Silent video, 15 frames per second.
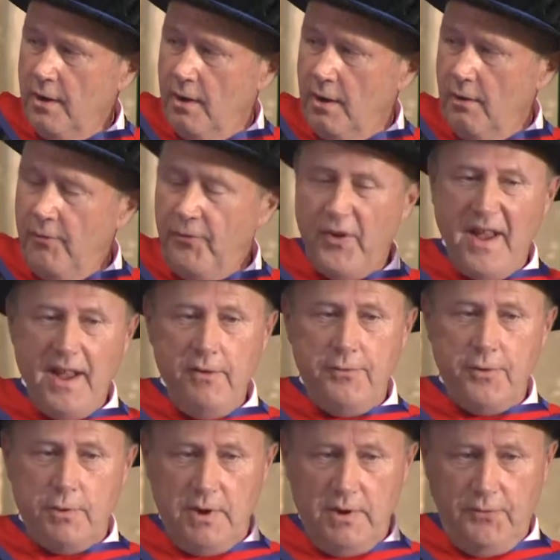
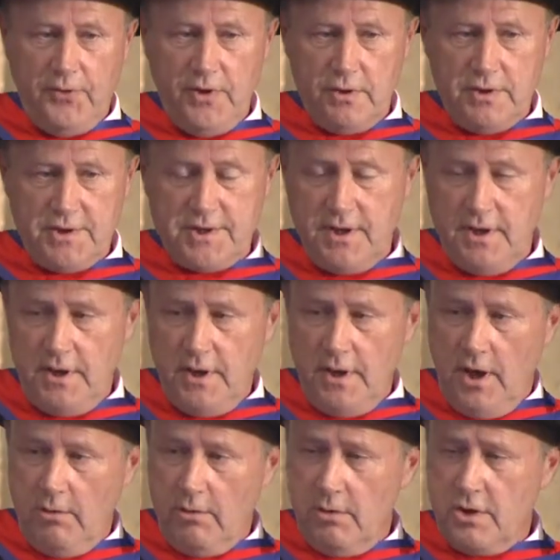forever, it feels,
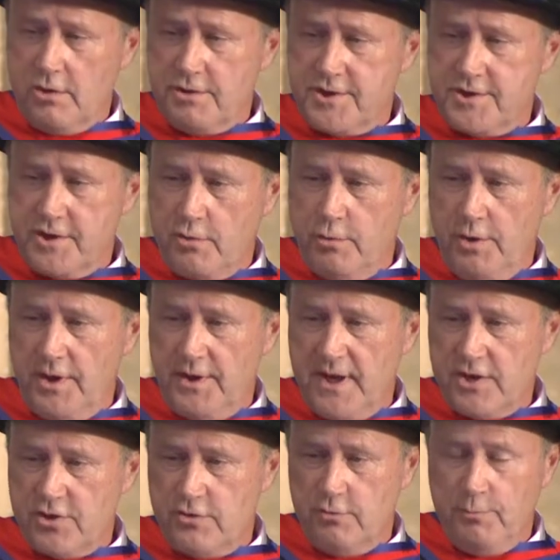across Sequoia
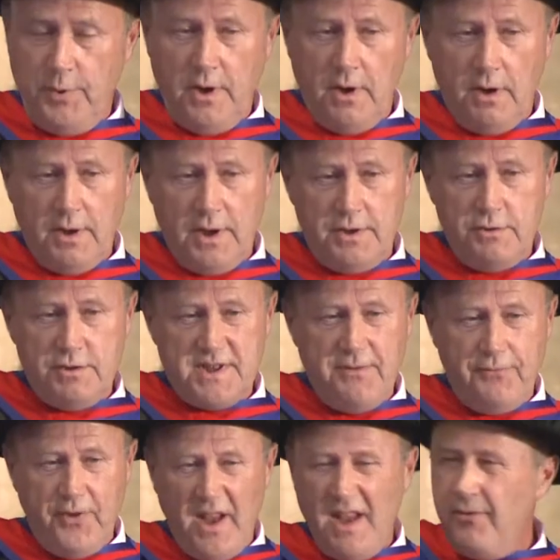National Park and you see
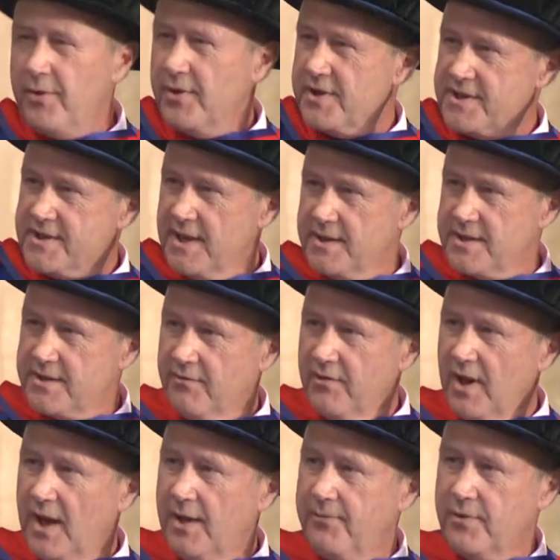forever the sense of
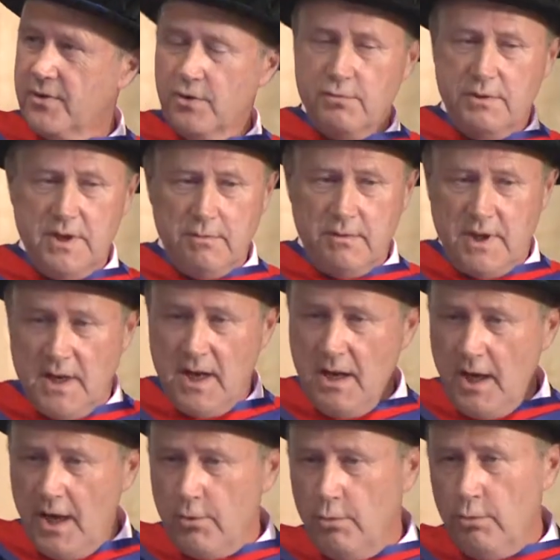life and greenery,
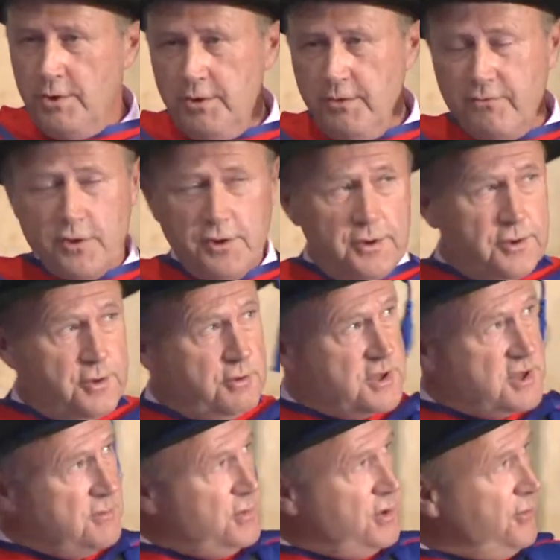and all you've got to do is to move